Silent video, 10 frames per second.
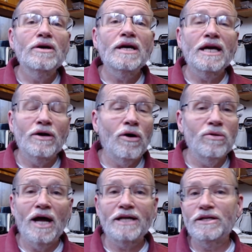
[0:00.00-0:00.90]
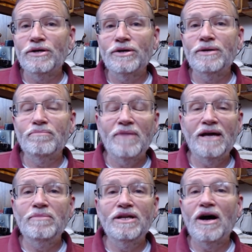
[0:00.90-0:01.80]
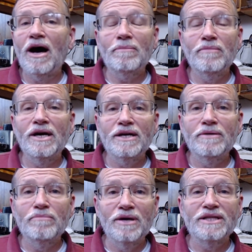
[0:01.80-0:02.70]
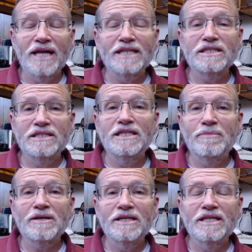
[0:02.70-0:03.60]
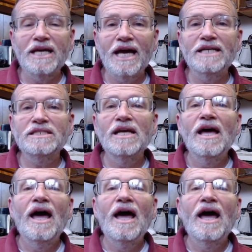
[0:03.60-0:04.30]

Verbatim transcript: in all likelihood, and maybe not, but, but that's typically the case.